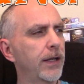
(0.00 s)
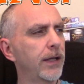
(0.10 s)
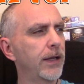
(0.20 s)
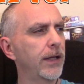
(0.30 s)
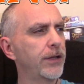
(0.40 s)

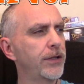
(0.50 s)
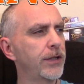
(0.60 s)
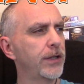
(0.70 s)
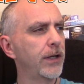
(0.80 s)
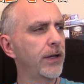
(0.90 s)

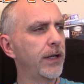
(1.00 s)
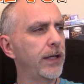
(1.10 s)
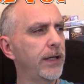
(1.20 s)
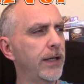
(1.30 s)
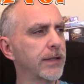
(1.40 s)

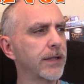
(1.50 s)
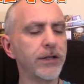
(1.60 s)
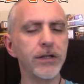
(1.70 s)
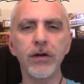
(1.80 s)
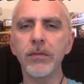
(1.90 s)
Legendary, yes,
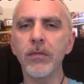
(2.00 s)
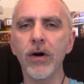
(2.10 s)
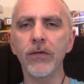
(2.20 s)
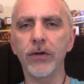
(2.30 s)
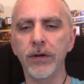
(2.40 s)
Legendary
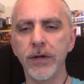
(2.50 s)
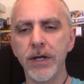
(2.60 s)
Marvel.